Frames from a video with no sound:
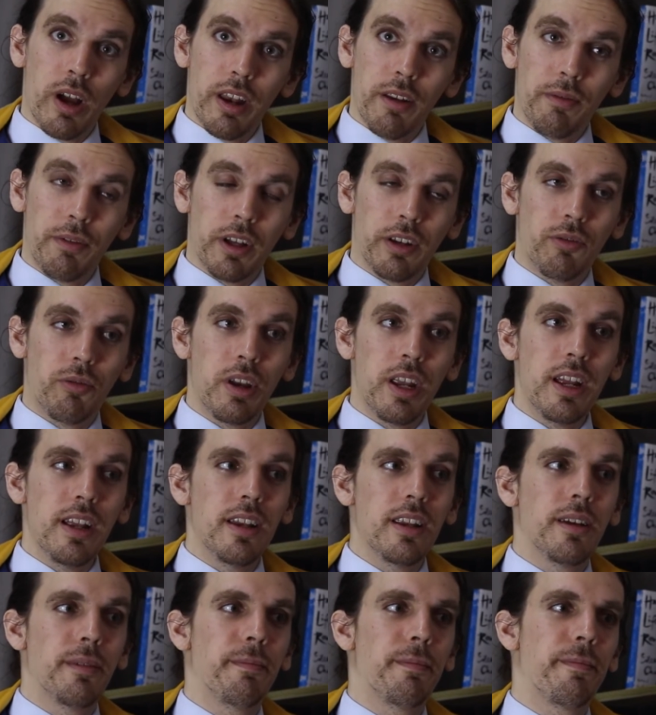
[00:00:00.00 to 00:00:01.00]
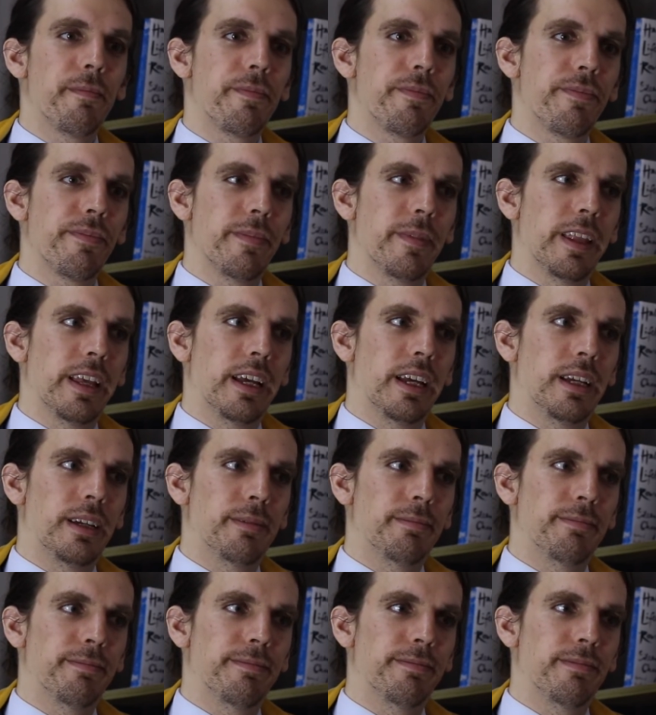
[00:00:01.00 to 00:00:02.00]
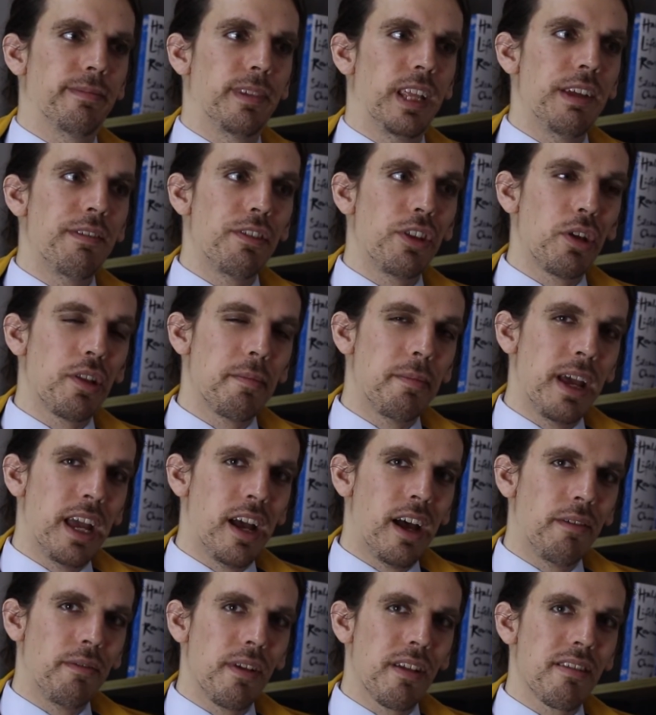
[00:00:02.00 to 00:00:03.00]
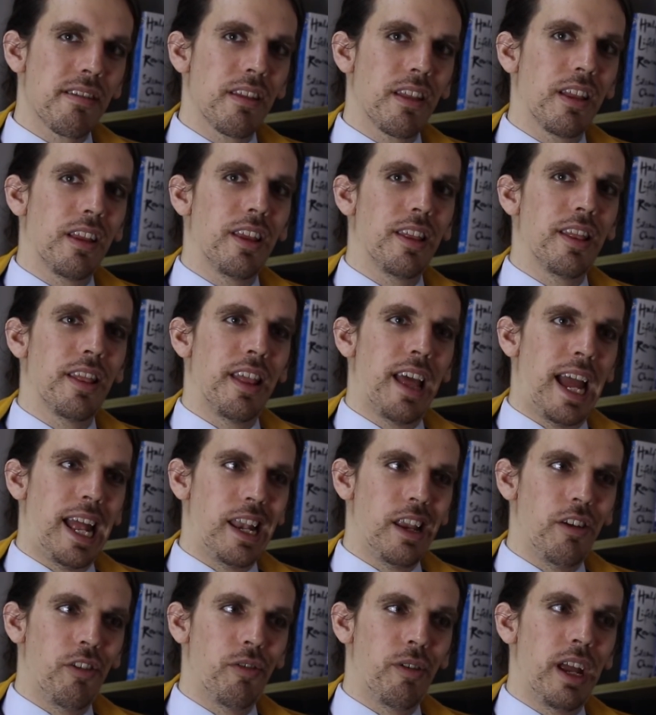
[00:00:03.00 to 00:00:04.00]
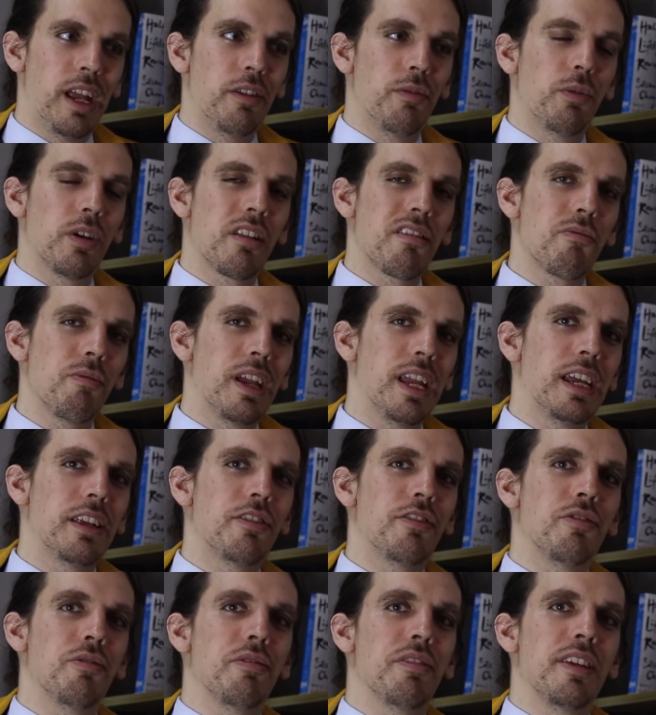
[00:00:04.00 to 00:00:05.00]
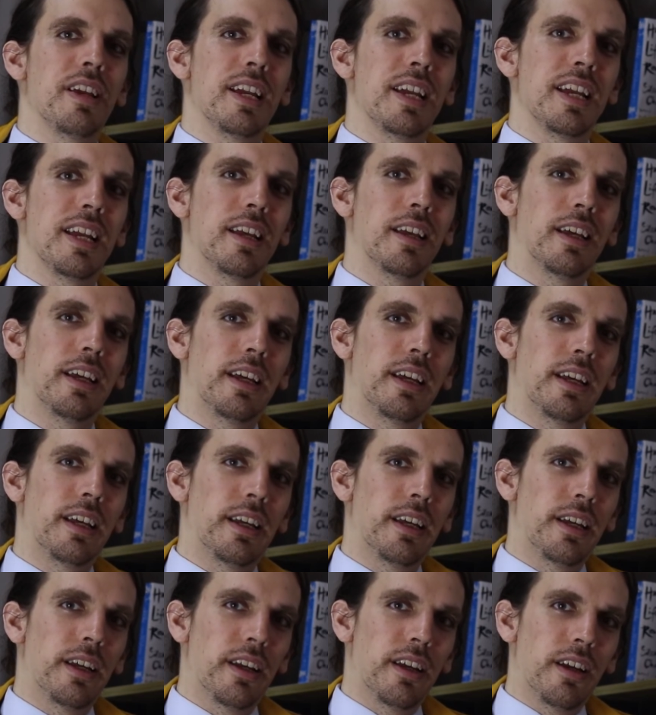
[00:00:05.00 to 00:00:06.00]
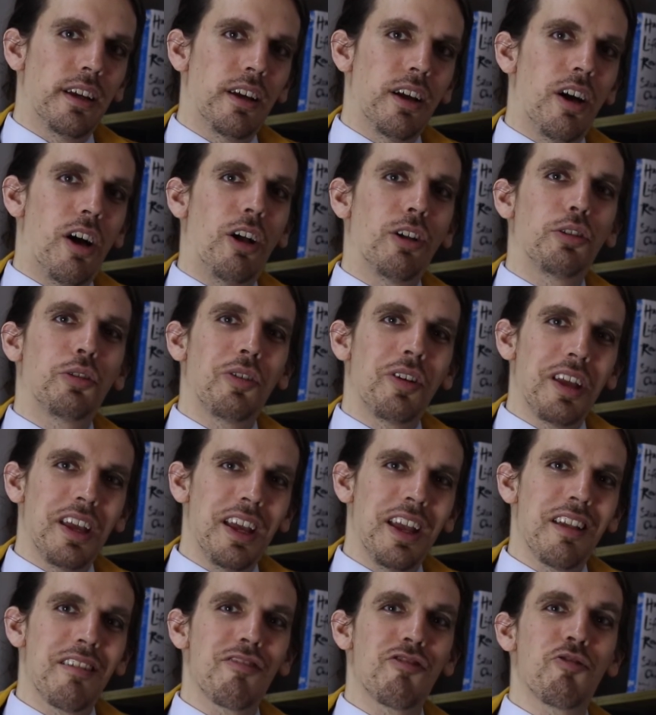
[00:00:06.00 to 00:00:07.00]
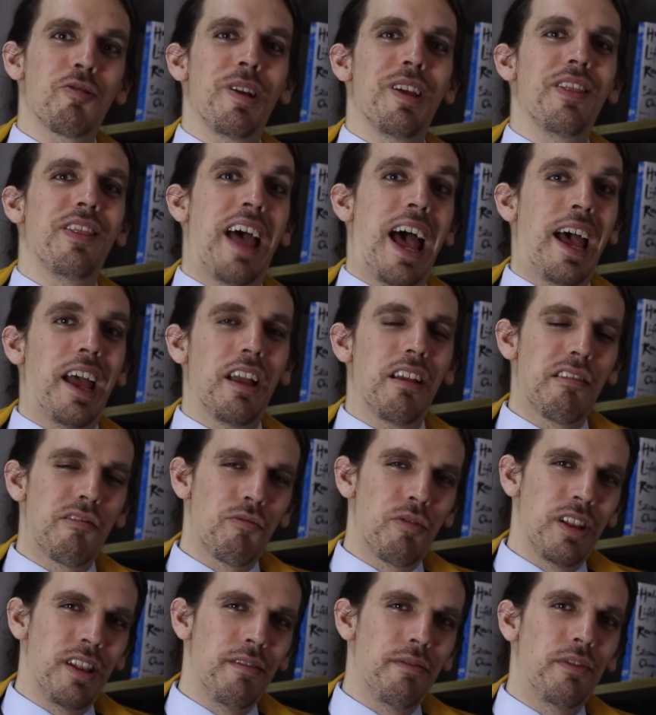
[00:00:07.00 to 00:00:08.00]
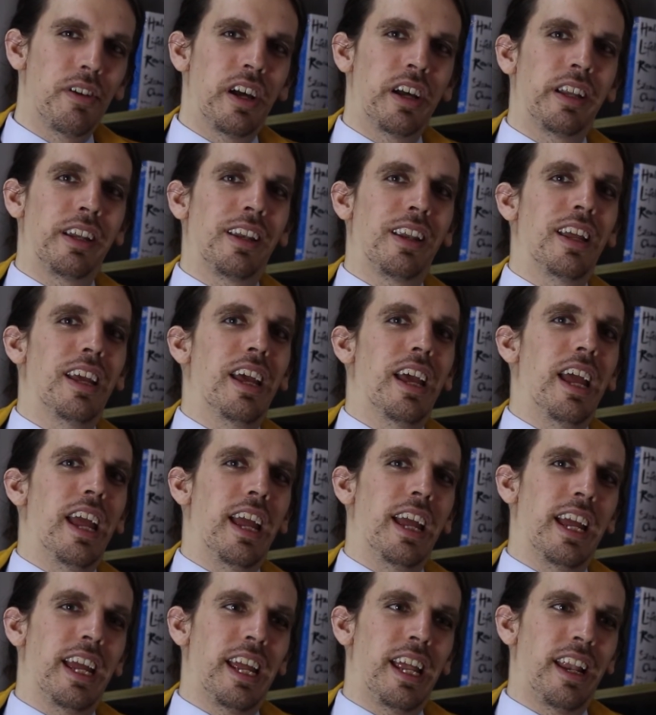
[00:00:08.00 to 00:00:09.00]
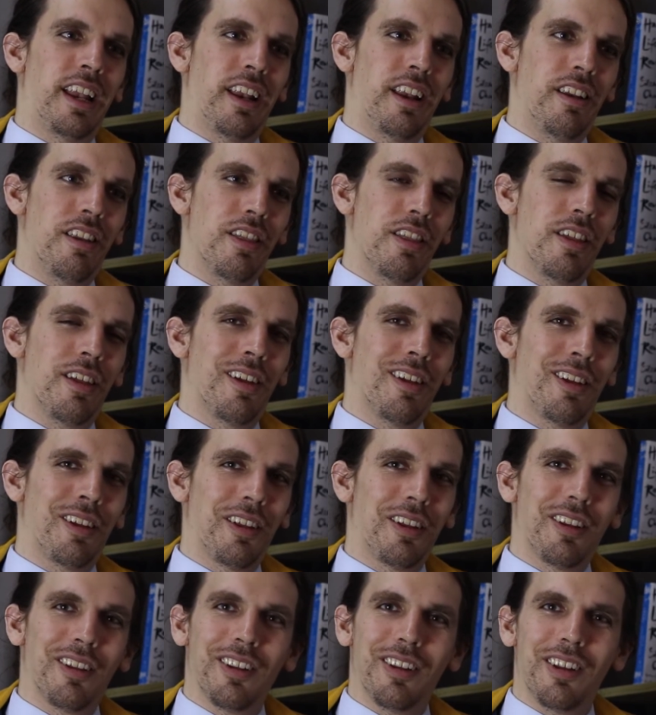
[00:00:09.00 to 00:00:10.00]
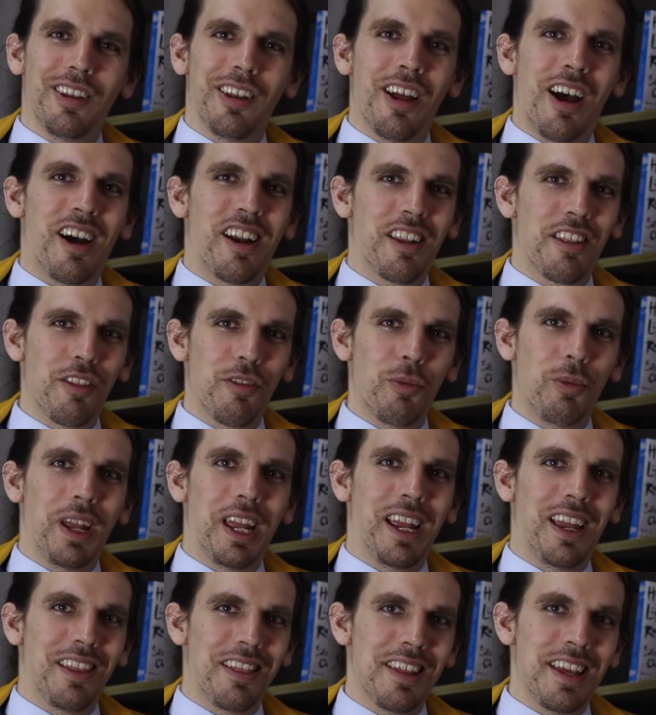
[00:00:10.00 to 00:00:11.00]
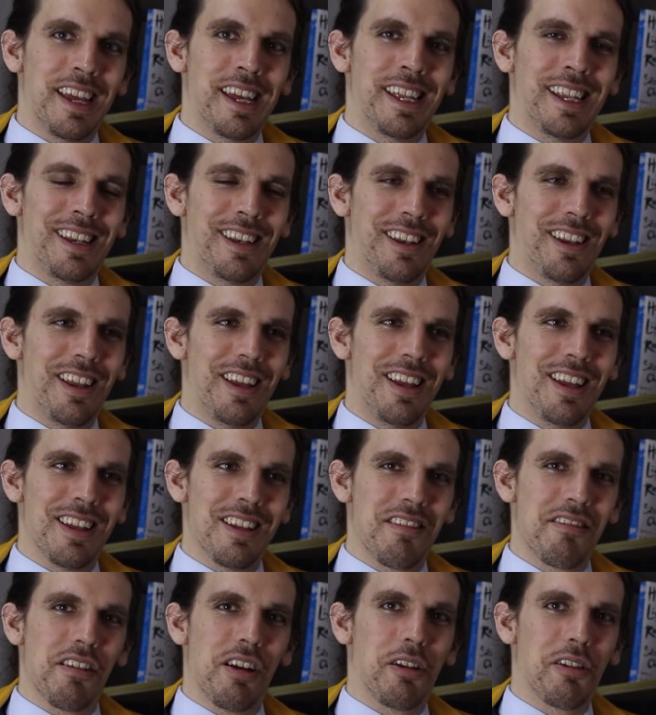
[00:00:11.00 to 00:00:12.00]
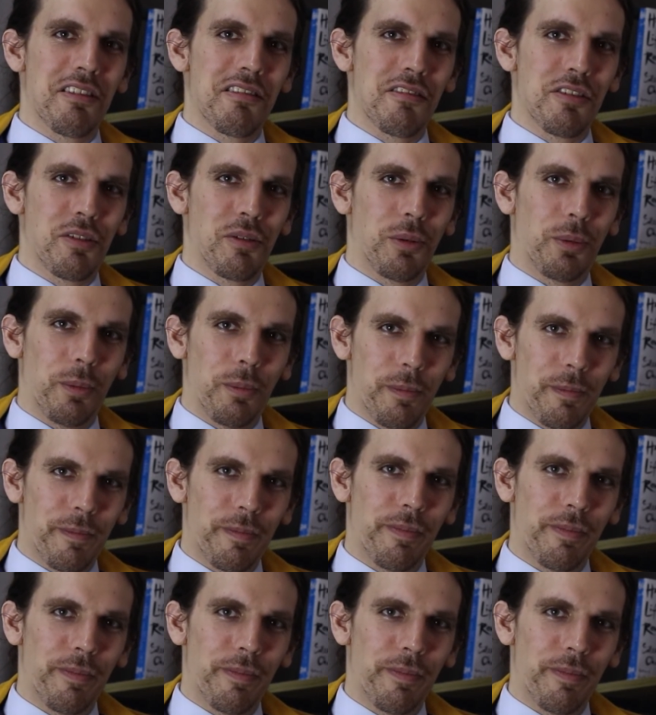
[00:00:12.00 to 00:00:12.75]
quite a fun read. Even though the payoff isn't that great, once we get to the alternate history, that is really fun, and the nod and the wink at the end is also